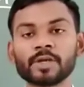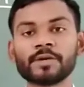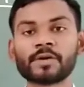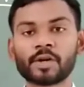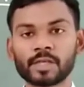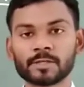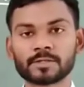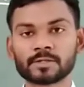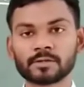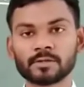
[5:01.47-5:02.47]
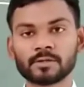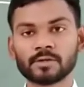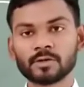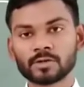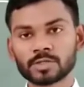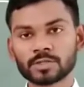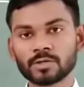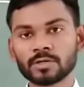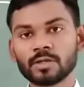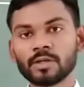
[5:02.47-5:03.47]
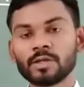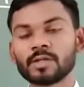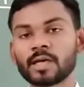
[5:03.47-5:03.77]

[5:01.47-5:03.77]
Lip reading: interest. So